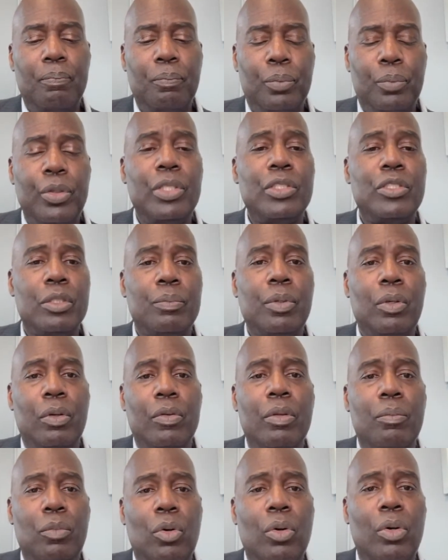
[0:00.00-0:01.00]

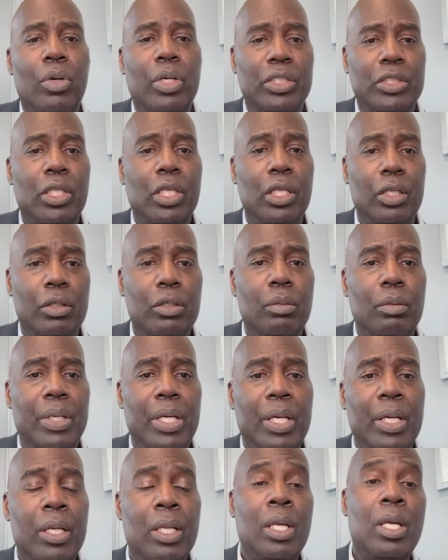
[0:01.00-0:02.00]
principal, the mortgage a little
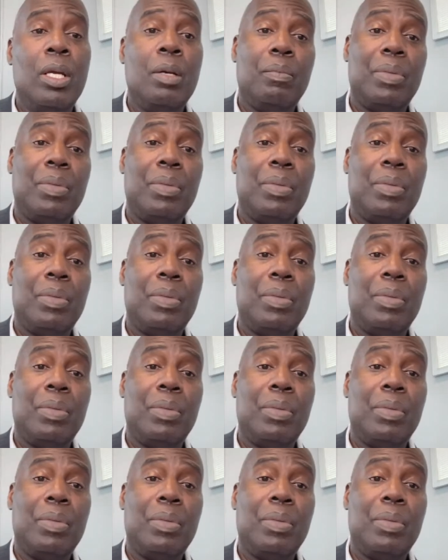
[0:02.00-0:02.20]
bit,